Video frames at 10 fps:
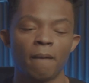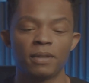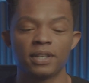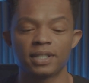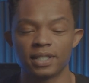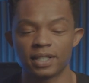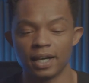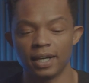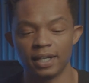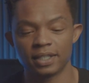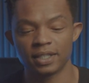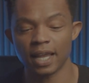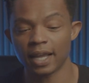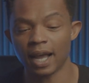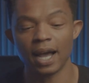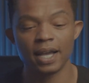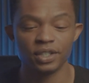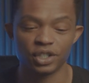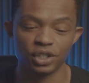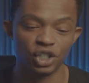but this is uh, Snake
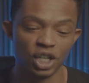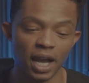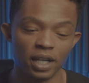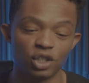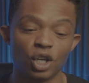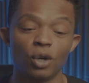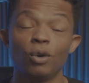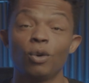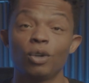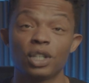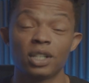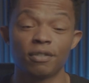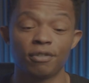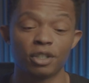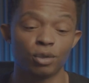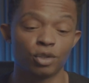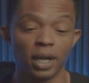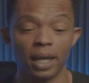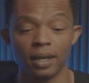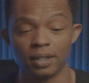Eyes GI Joe Origins official
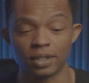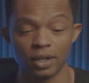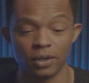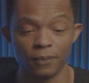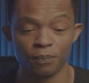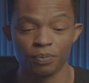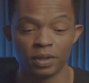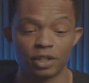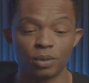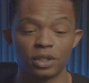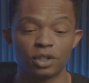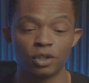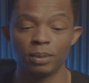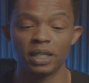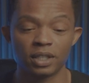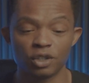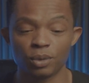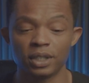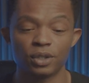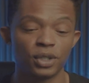trailer. So this one's two minutes and
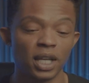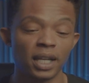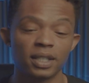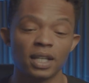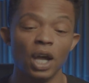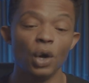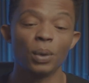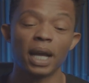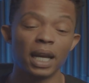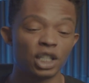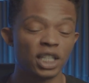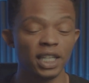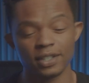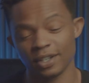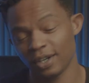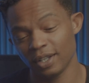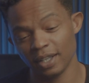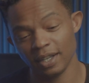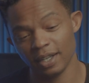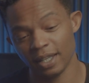twenty two seconds. We got a teaser
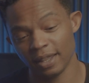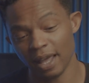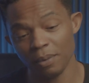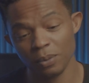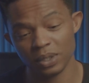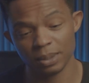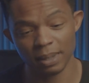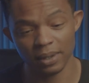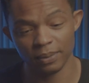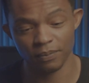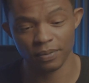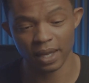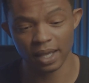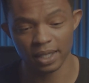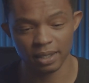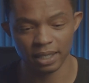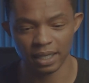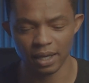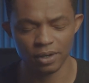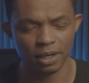earlier. That one was about. I think
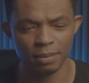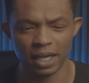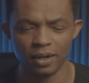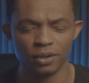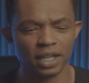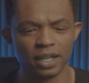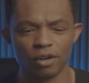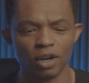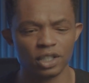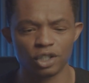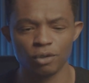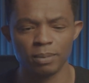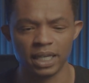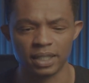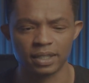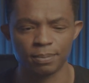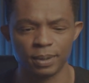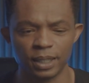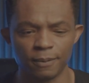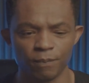I don't, I don't think it crossed two minutes,
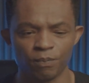but